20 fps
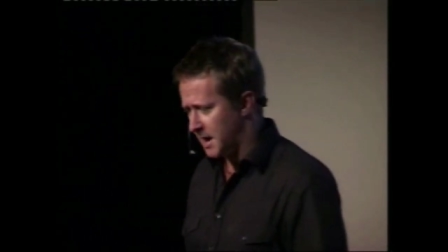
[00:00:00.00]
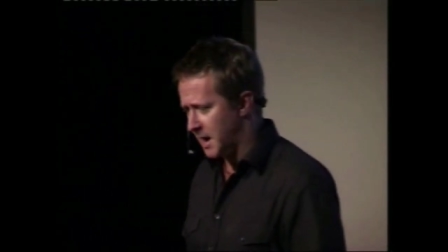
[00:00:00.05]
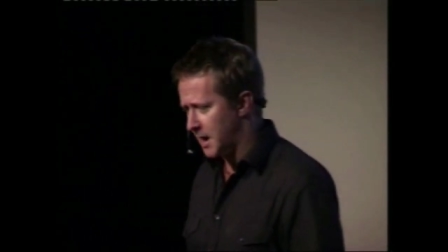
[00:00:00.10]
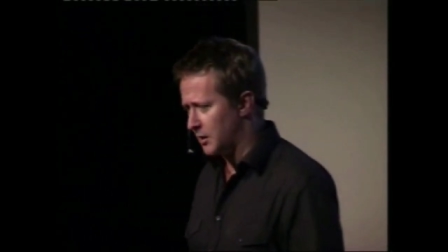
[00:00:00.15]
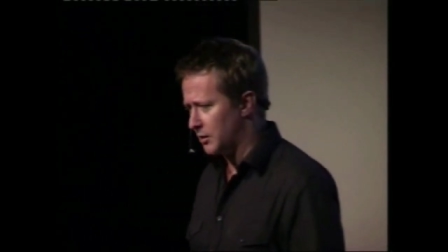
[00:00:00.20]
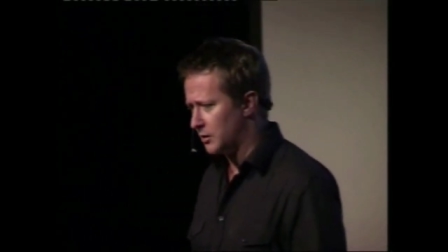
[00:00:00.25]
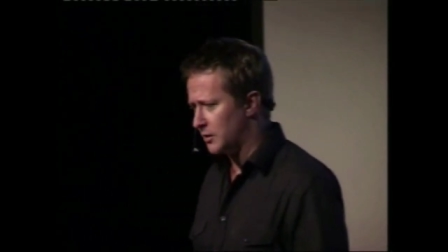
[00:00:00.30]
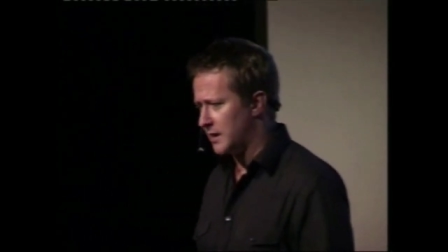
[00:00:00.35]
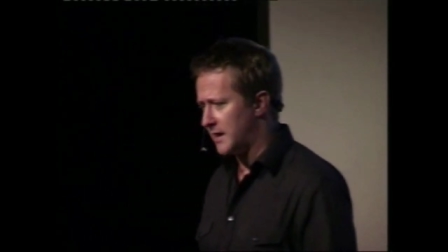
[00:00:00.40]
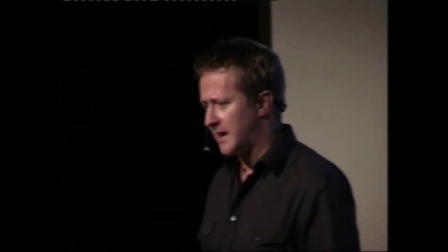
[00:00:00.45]

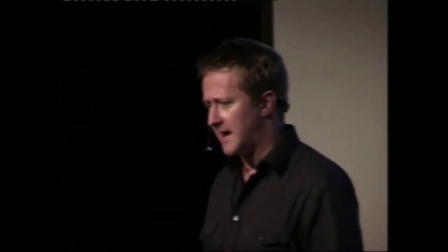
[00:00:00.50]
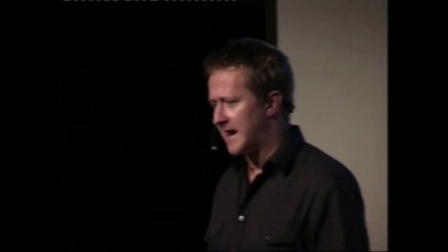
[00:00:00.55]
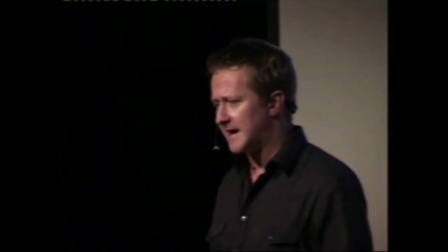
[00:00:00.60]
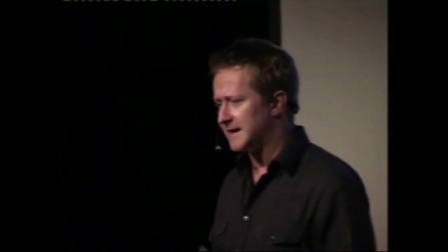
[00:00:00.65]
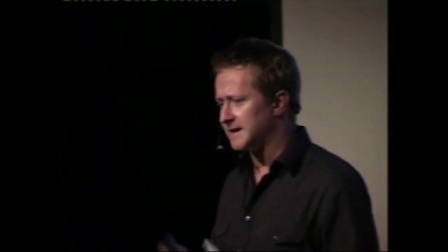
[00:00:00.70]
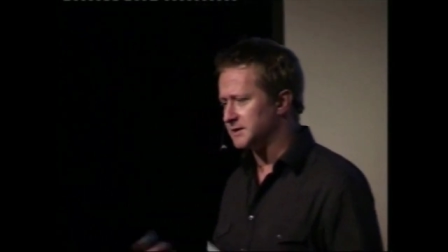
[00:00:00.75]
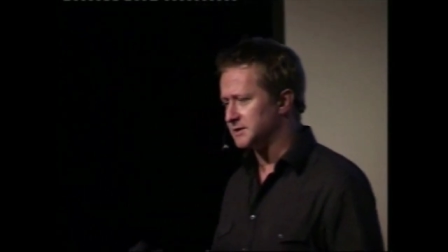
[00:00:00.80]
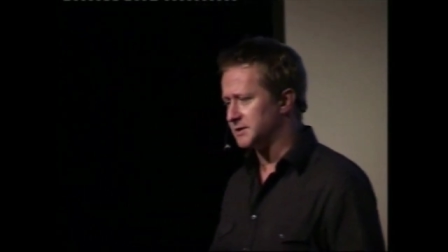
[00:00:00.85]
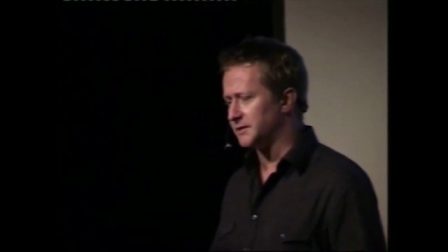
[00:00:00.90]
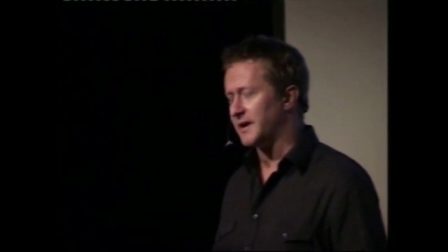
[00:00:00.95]
Now,
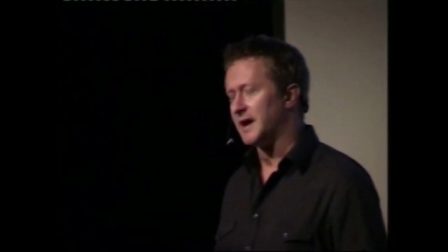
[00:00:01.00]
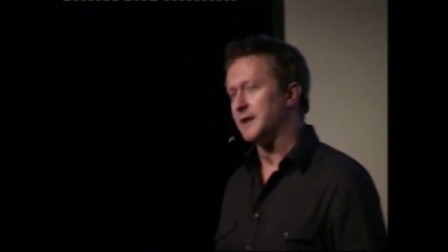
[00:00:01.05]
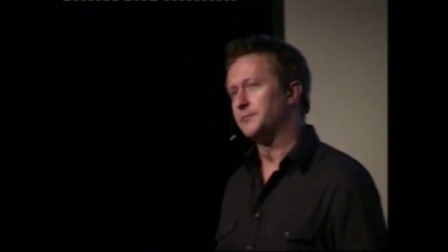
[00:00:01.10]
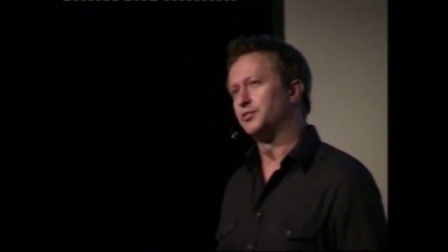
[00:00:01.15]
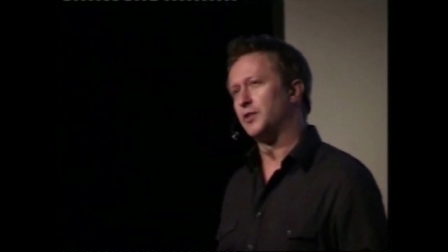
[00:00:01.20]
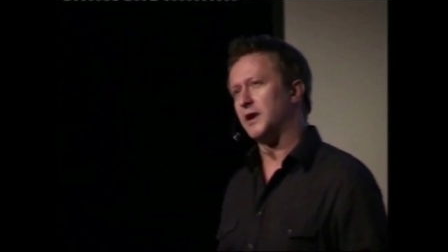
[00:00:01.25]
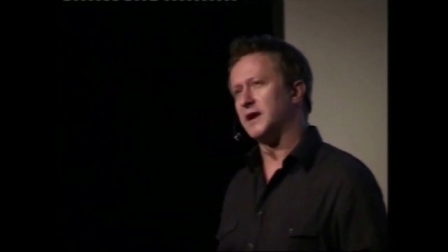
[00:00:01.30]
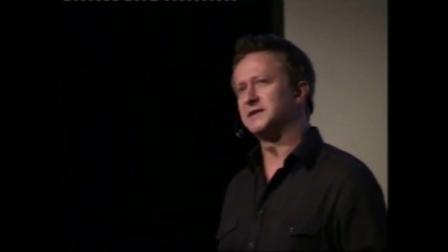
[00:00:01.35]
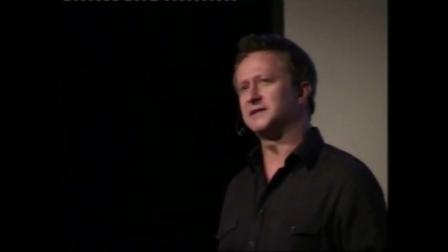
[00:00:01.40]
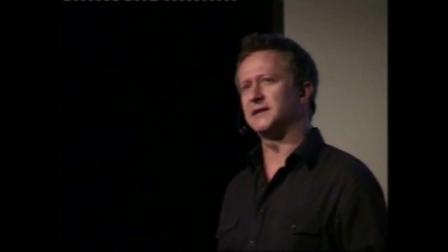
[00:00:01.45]
adding to
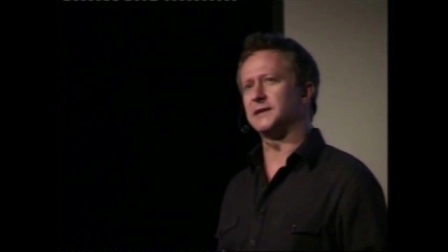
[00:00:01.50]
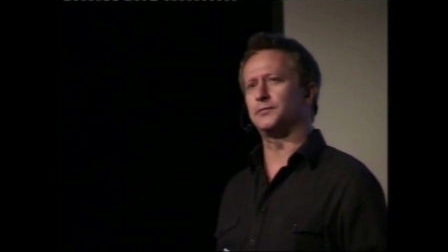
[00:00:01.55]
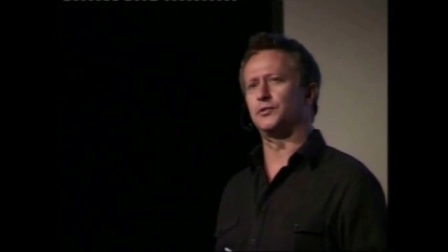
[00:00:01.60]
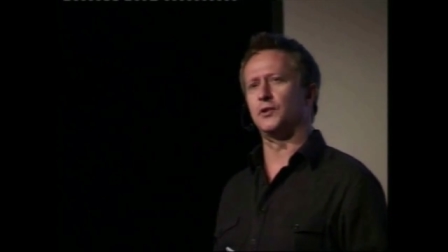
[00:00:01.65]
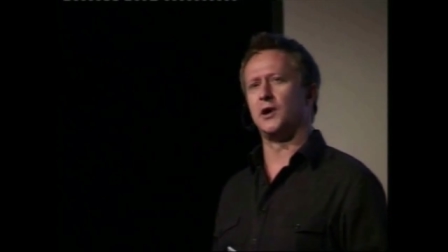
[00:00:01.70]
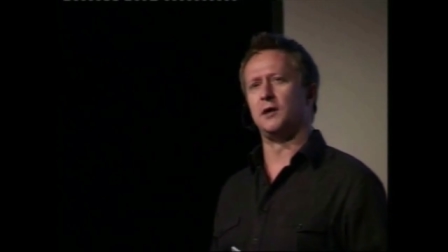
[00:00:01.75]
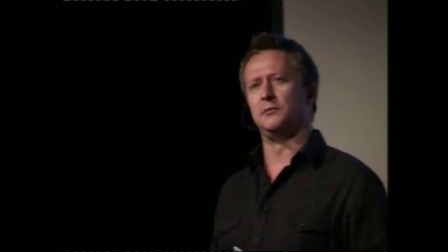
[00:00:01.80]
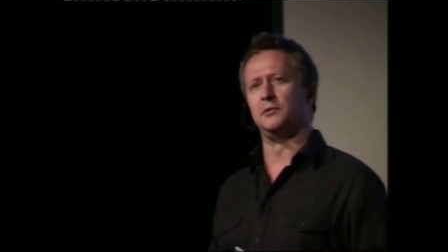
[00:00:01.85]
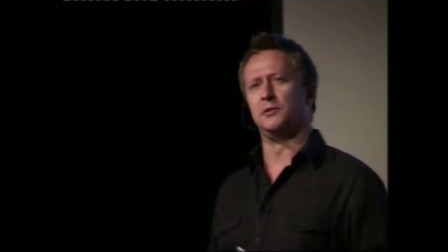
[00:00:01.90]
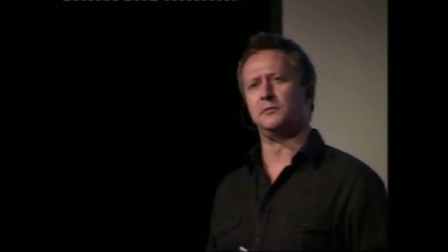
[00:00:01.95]
that pricing
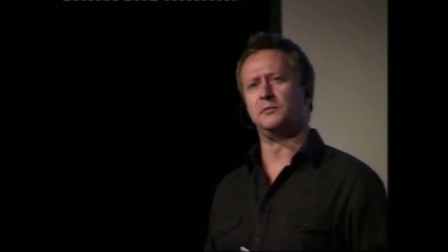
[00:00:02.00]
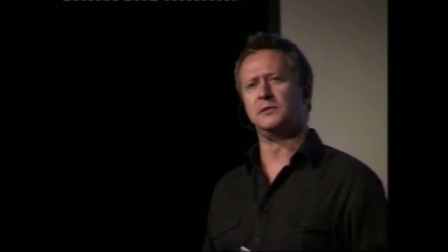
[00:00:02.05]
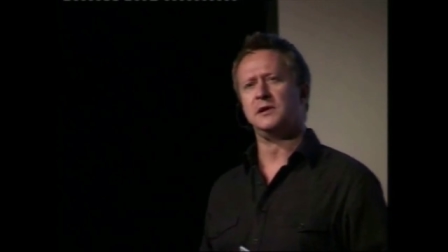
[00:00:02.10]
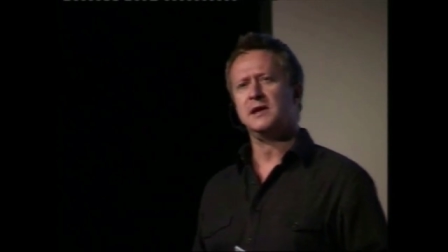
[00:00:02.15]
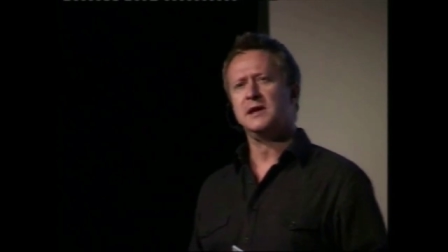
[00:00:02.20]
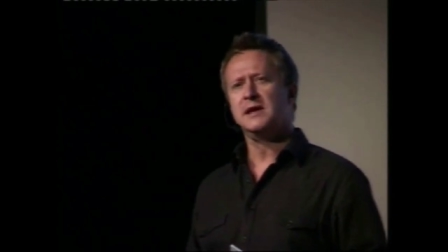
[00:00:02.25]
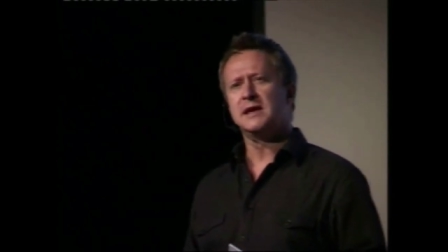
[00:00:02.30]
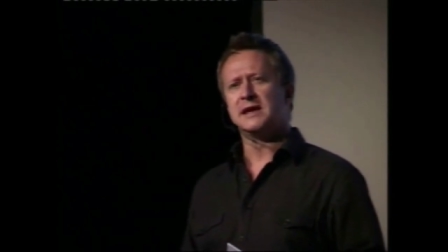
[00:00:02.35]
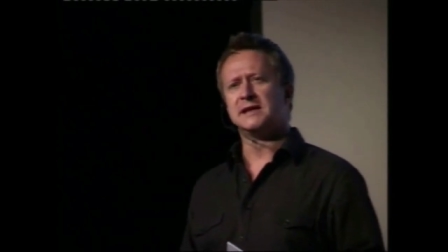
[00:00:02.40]
problem